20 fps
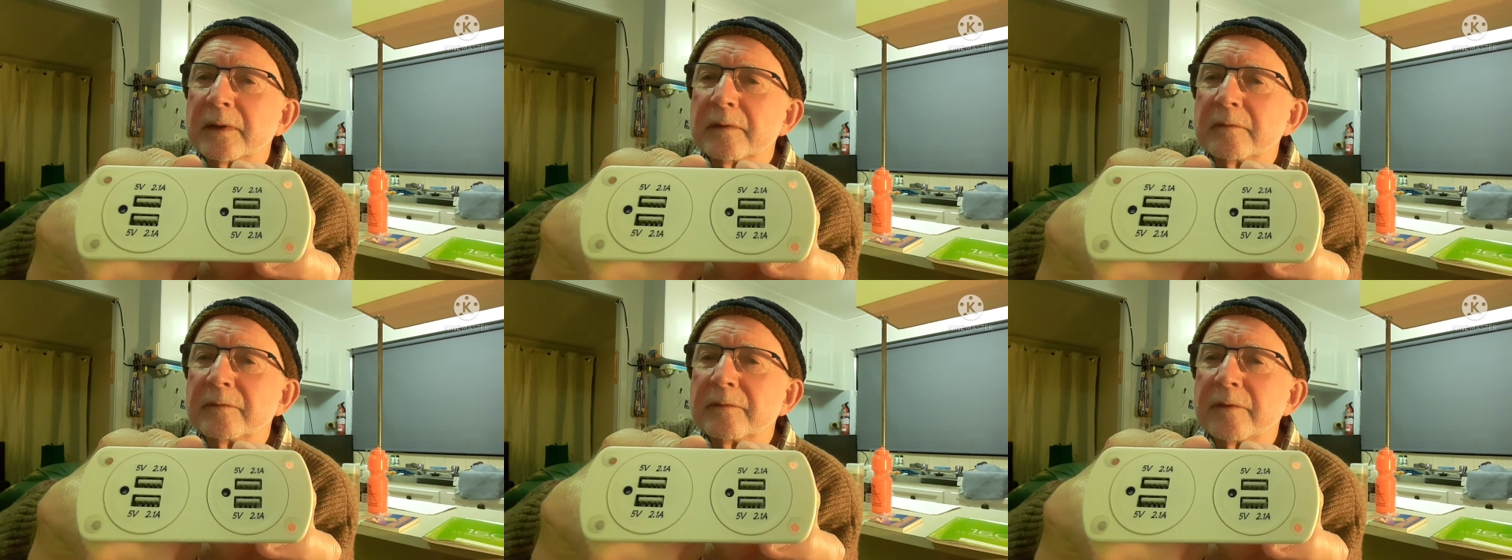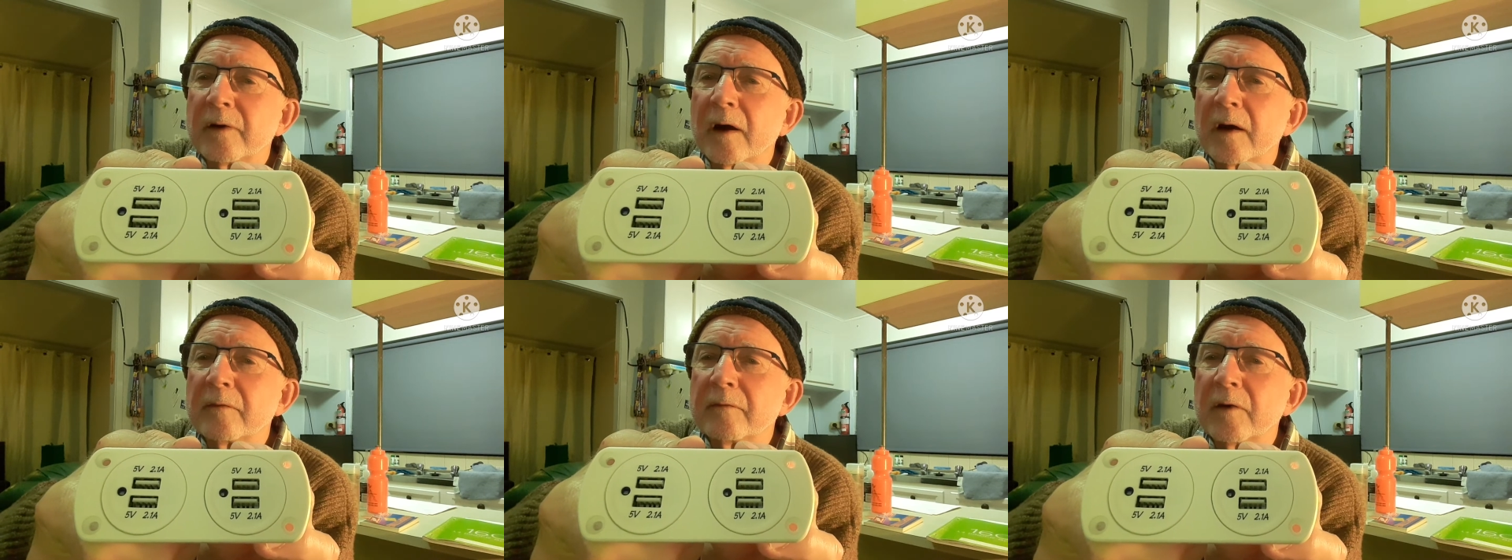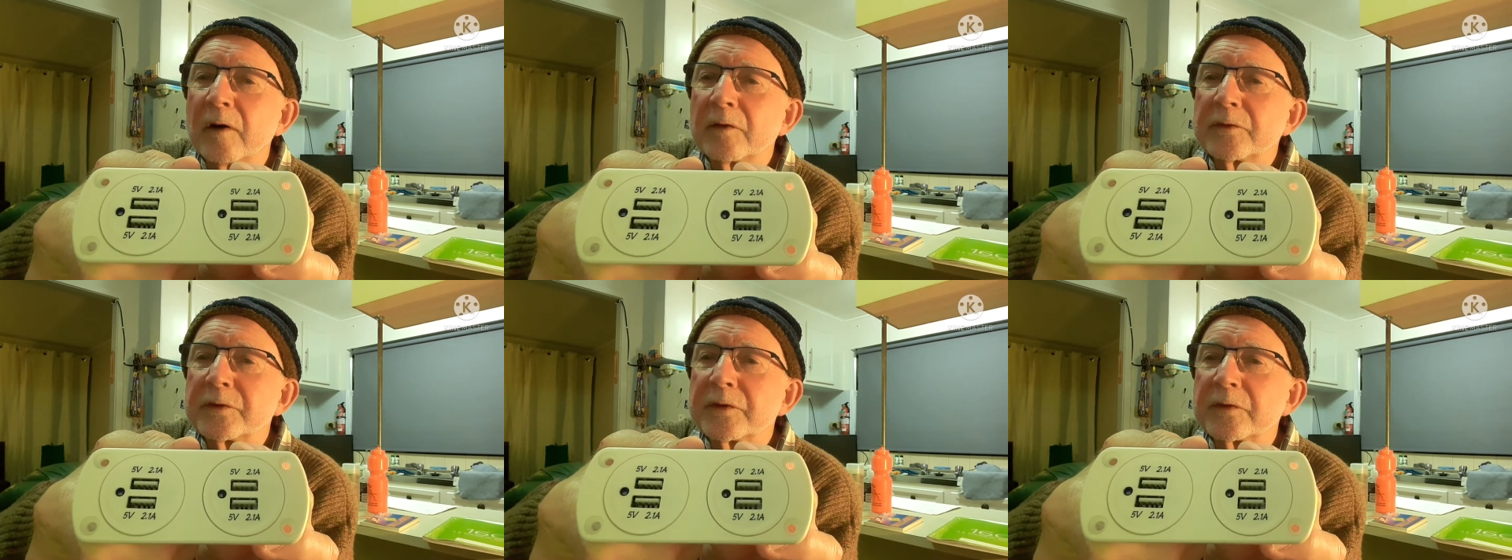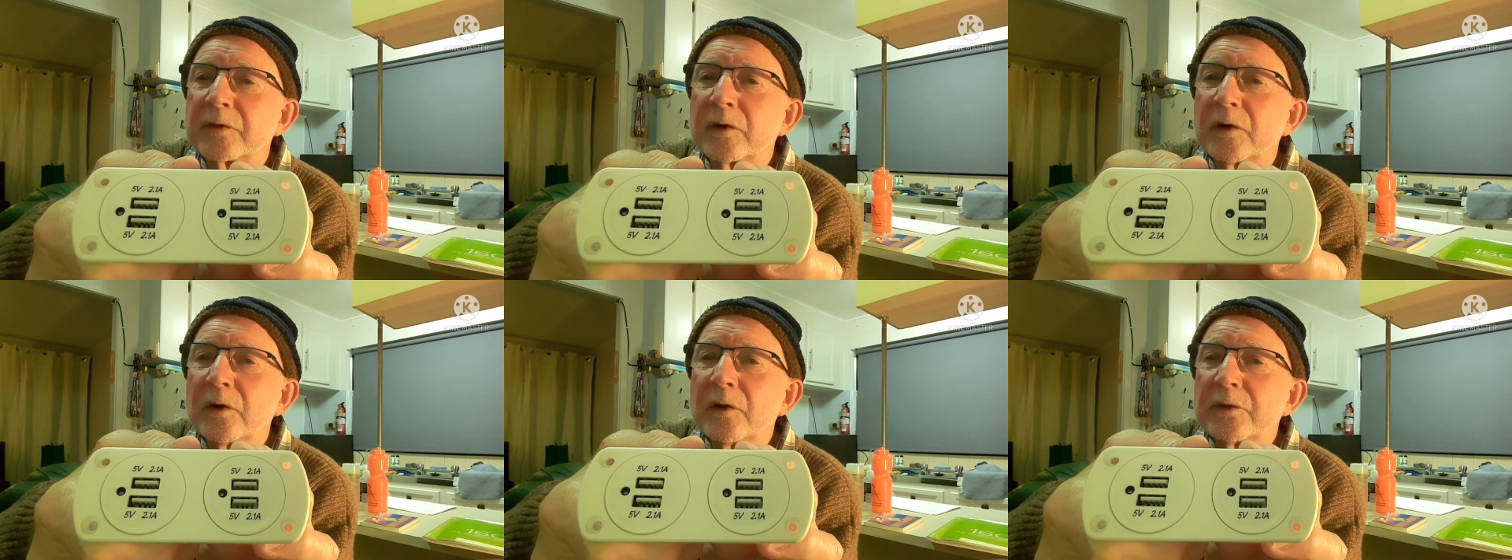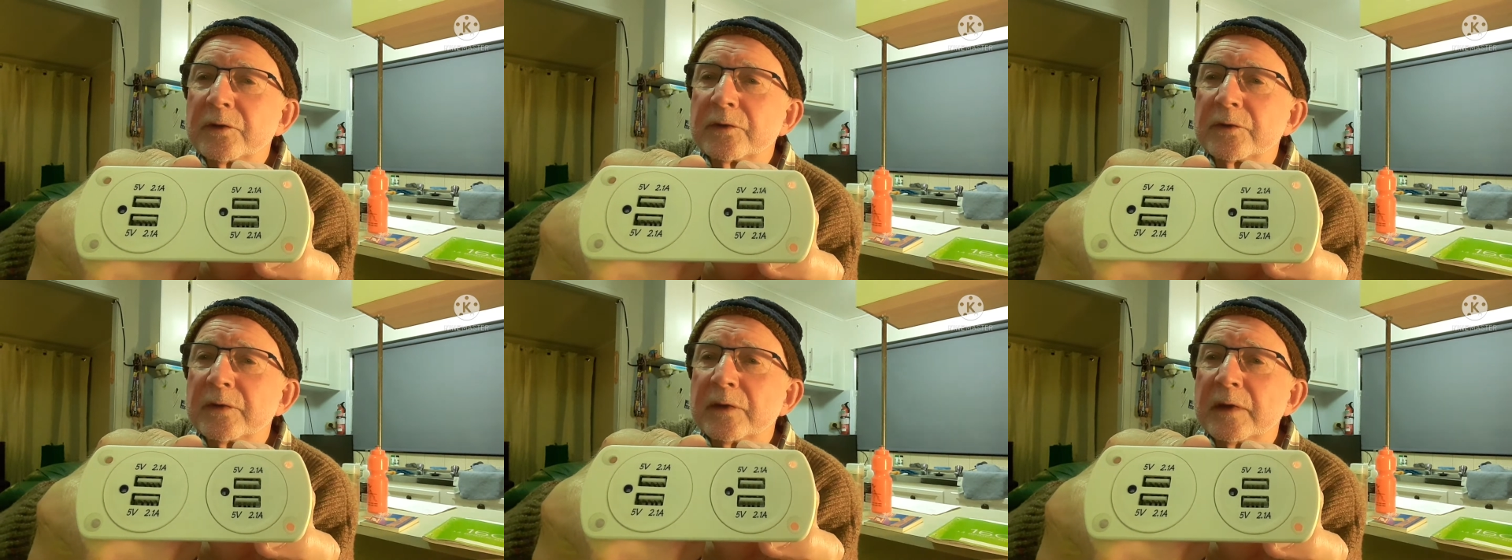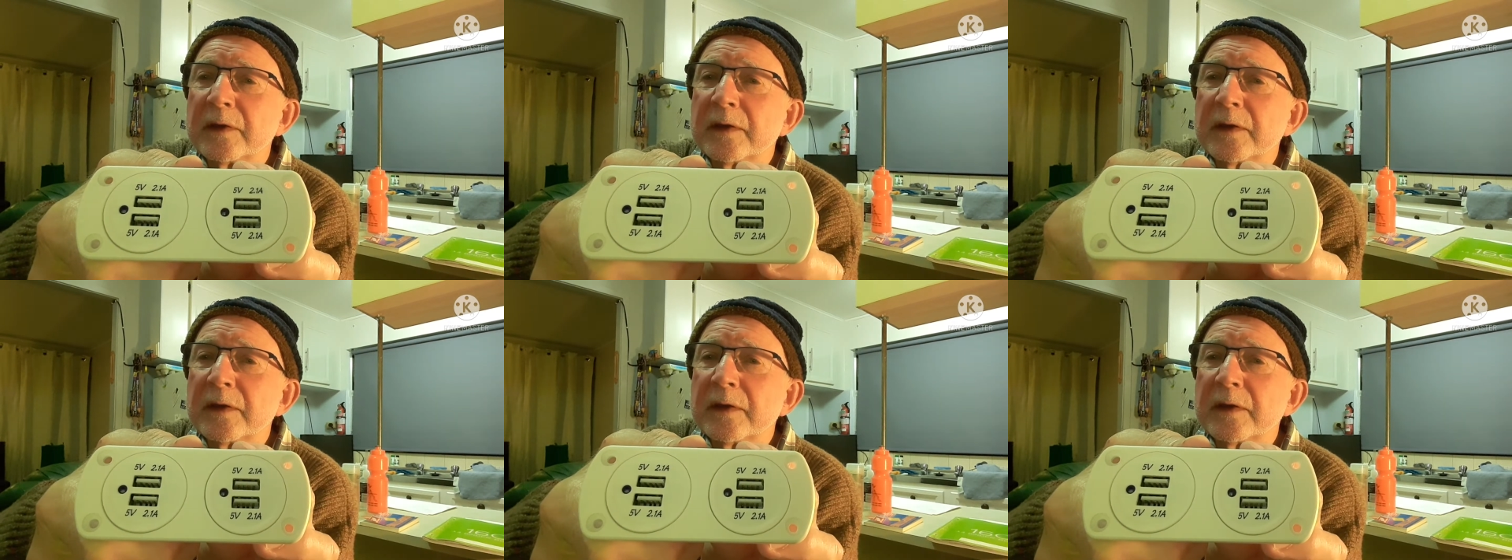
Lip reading: 5 volts of course,